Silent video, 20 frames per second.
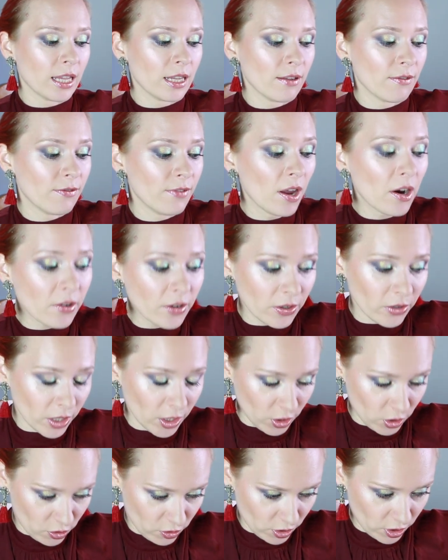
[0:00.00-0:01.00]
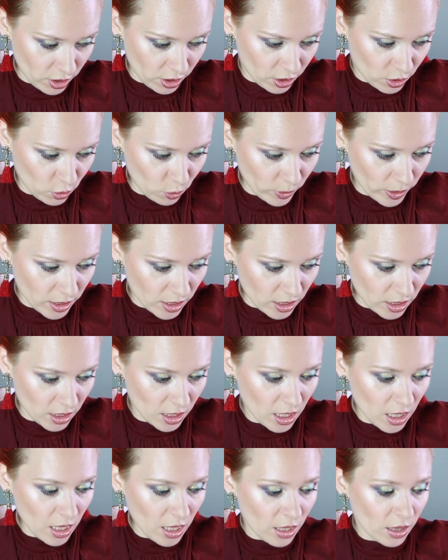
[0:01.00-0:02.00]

at a very interesting twist,